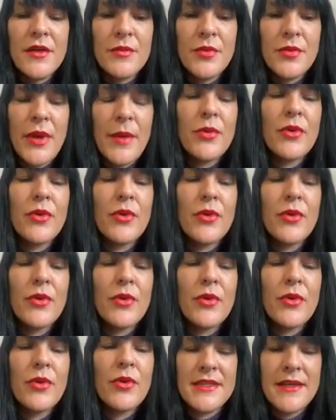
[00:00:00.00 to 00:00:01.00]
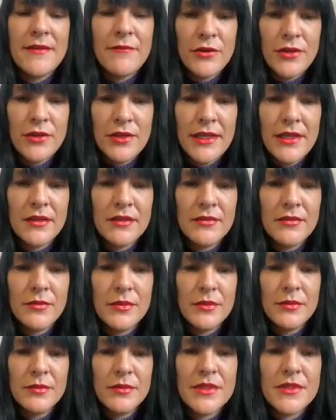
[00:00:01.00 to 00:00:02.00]
preparation is everything.
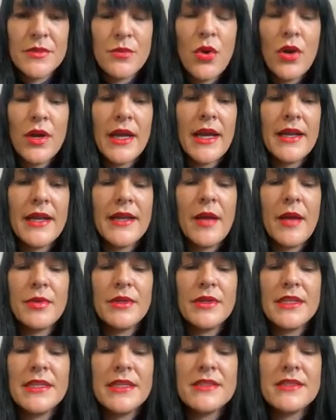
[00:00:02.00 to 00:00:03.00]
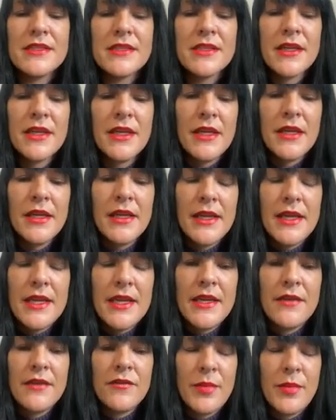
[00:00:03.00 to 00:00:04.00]
Because what can happen is
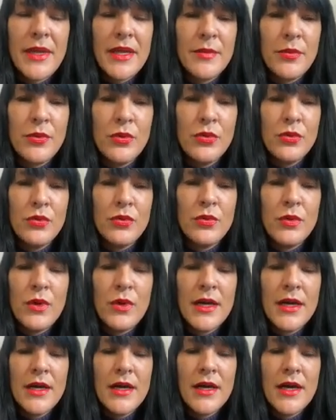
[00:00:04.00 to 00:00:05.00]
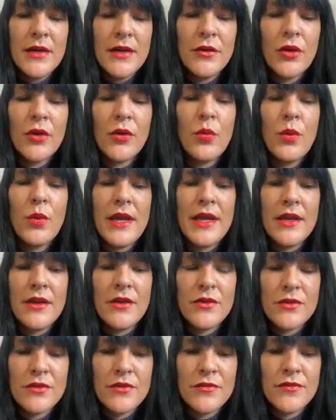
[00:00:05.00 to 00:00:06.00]
if people are not
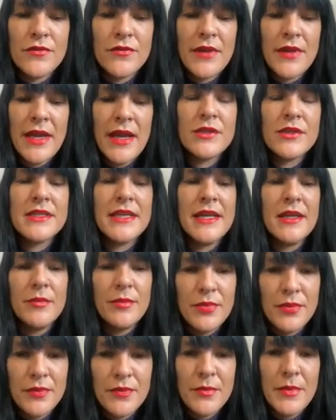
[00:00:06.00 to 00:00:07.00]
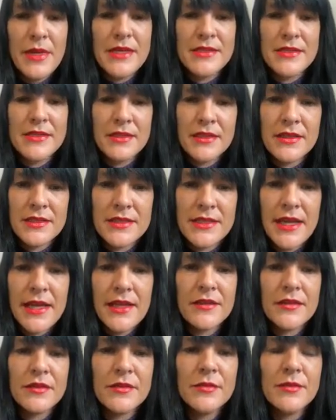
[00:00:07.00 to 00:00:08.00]
aware of how deep the medicine can
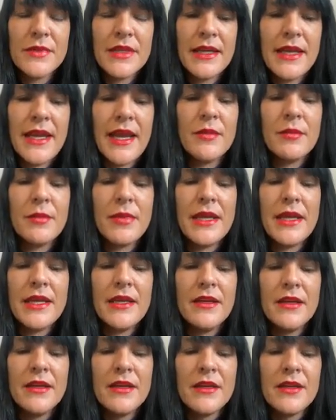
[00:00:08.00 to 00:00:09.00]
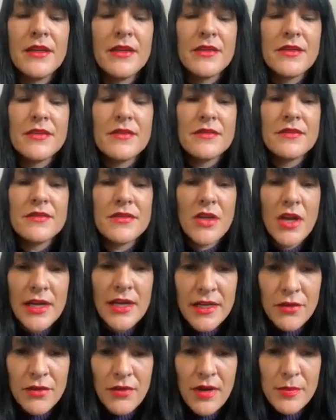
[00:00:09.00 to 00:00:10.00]
take them, there can be
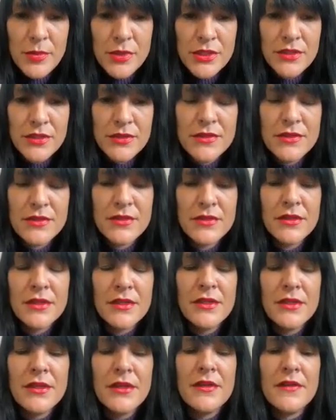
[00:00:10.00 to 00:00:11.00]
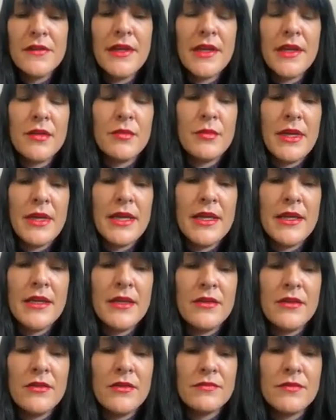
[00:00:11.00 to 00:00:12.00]
psychic ruptures, there can
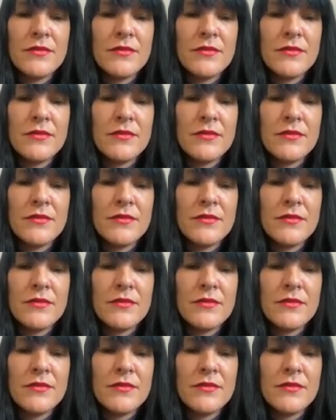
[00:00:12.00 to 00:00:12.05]
be